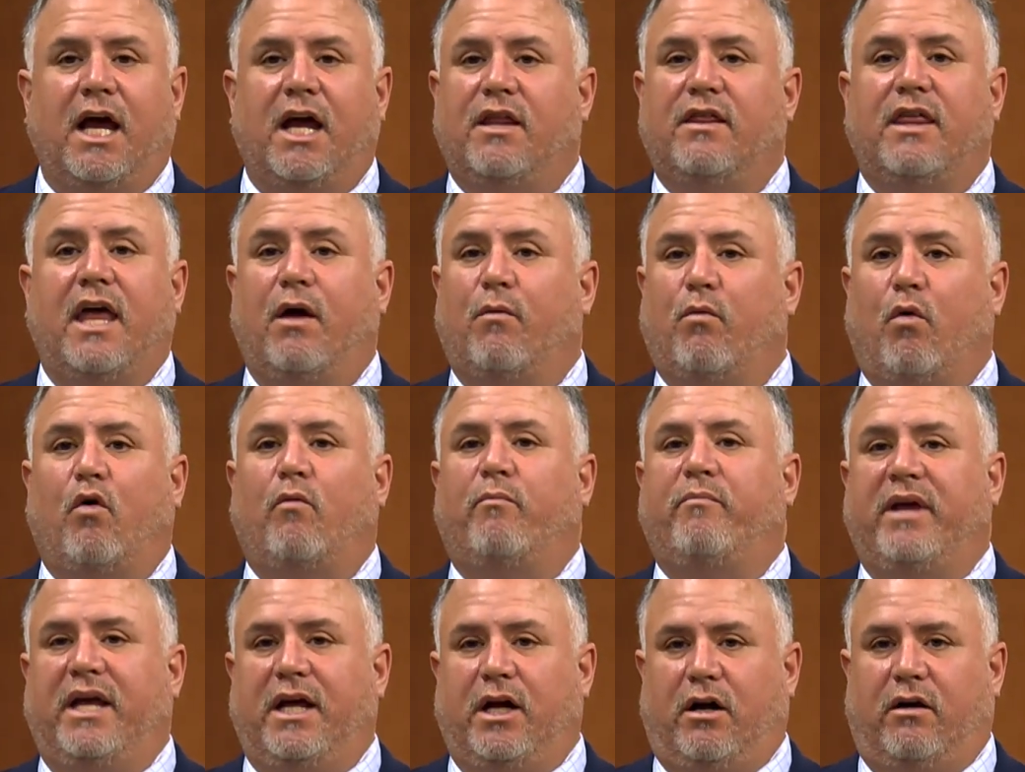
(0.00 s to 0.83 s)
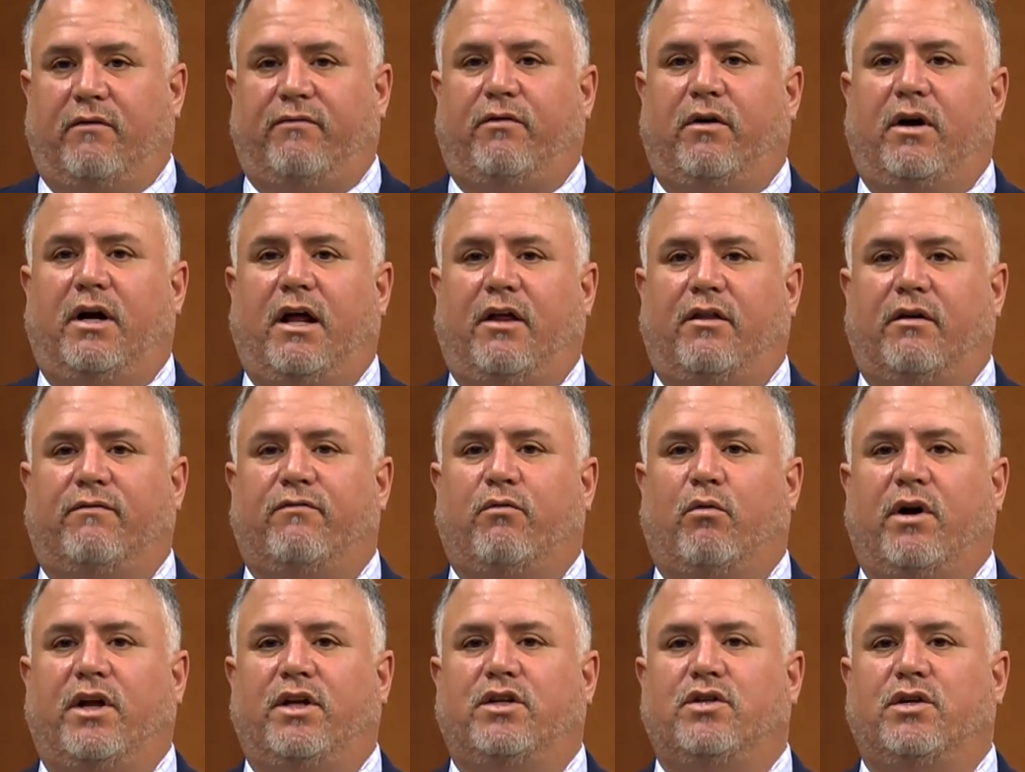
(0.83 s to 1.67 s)
they won't be here for another
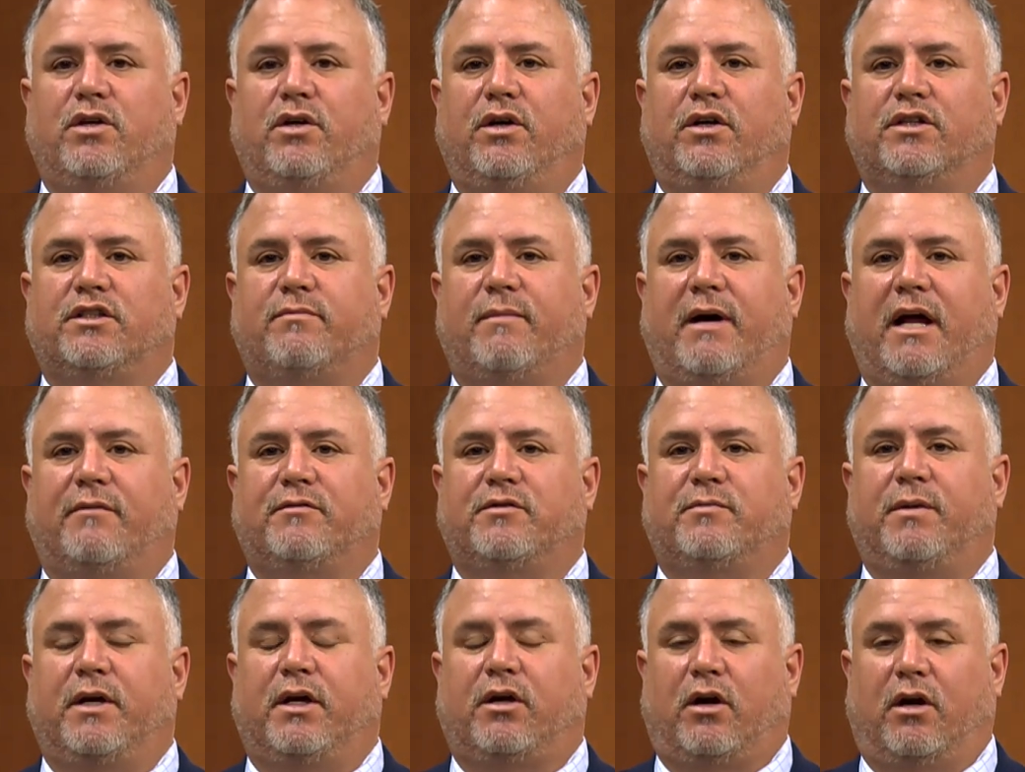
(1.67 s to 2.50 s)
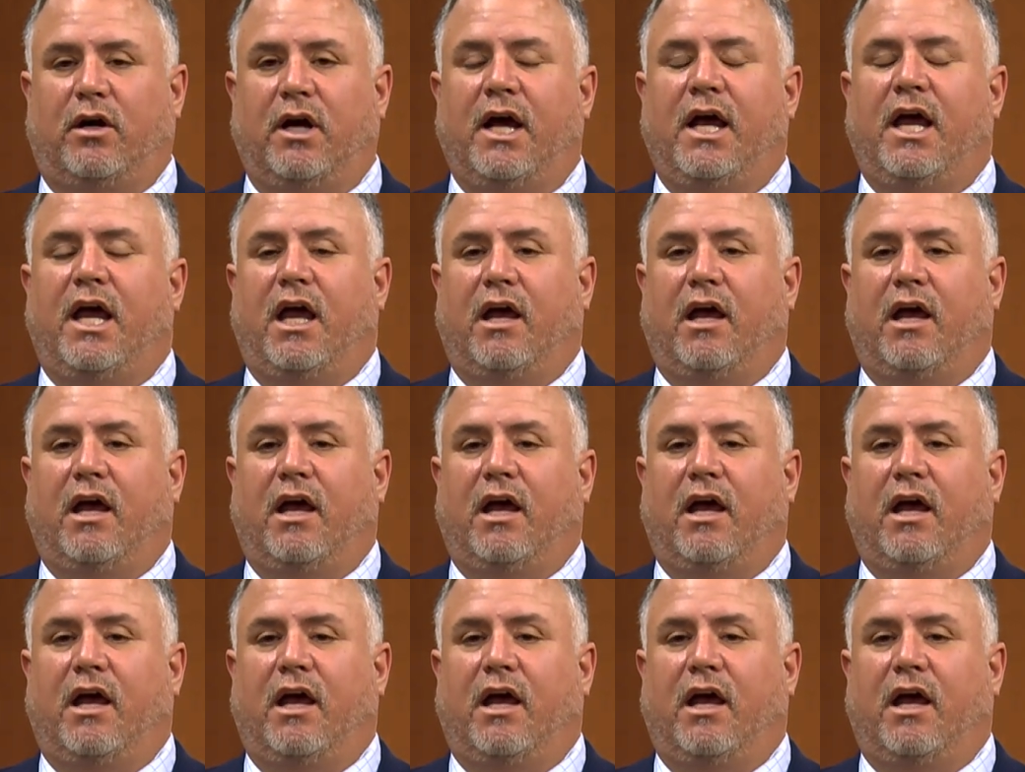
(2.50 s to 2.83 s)
42 years, Madam Speaker,